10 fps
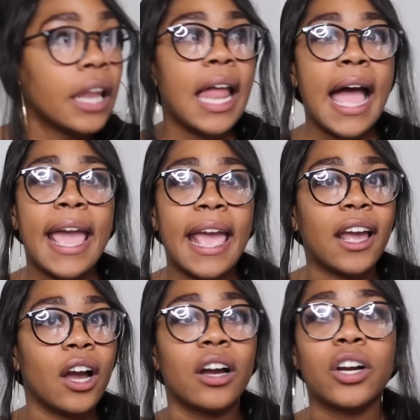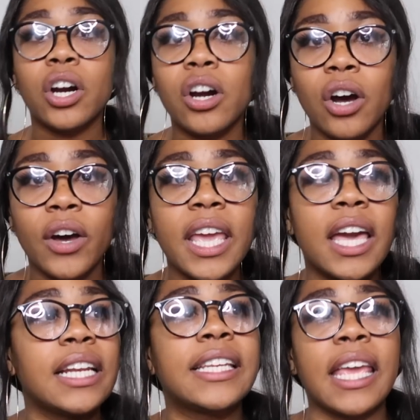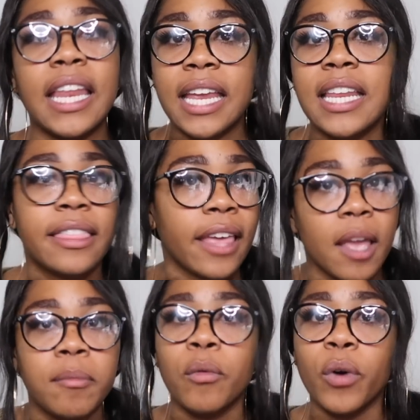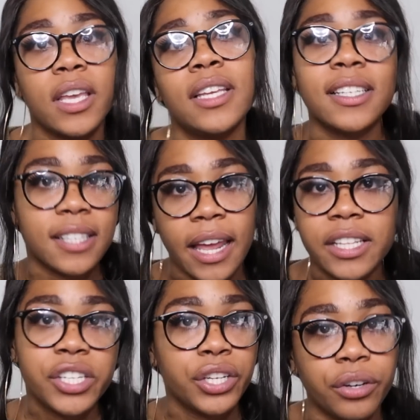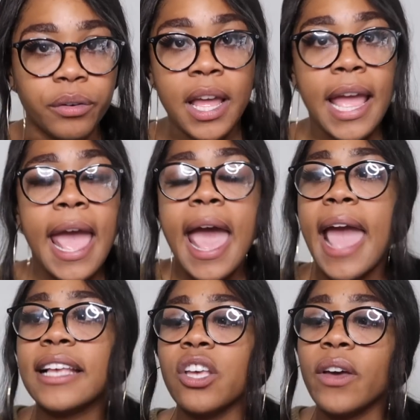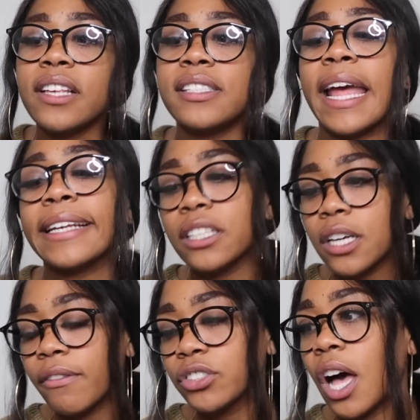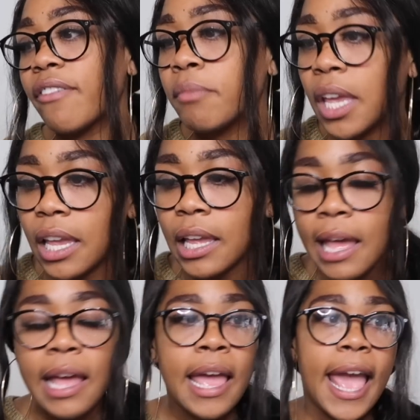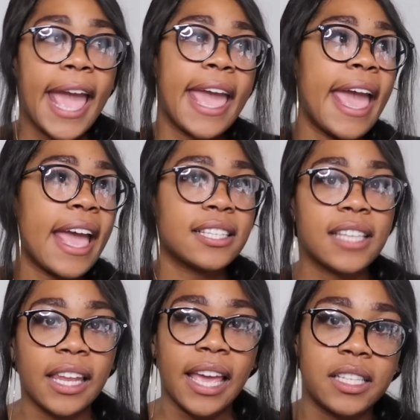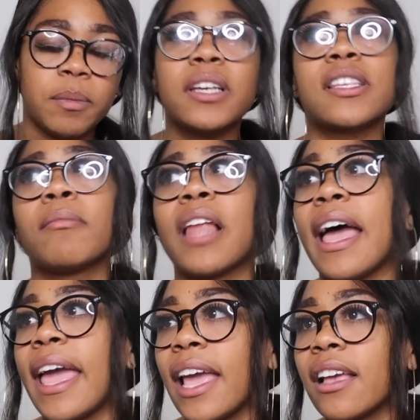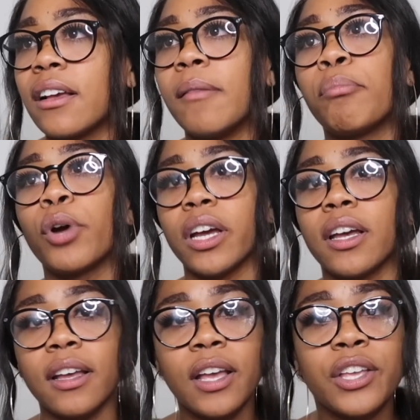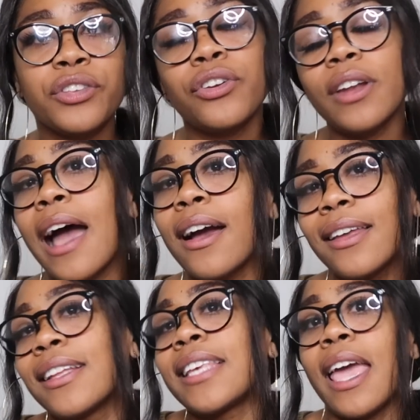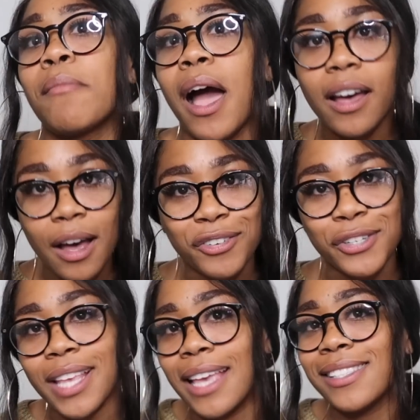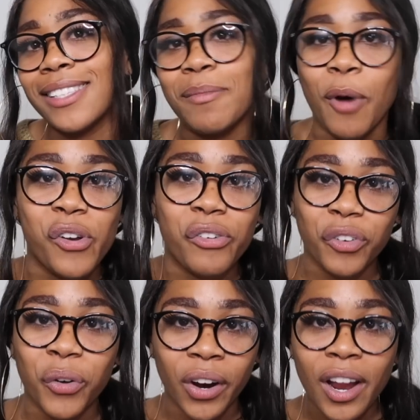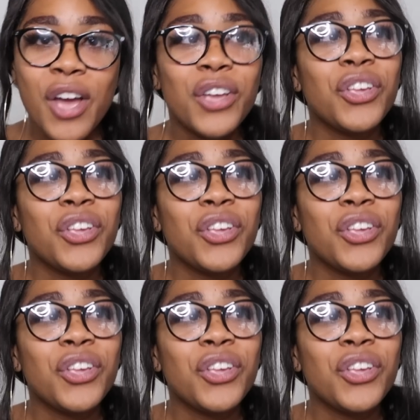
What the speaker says: Like, girl, he could have did anything but what he decided to do. And so he snatched the covers off me. It escalates because I'm like, bruh, you're not gonna take my covers and sleep on the floor.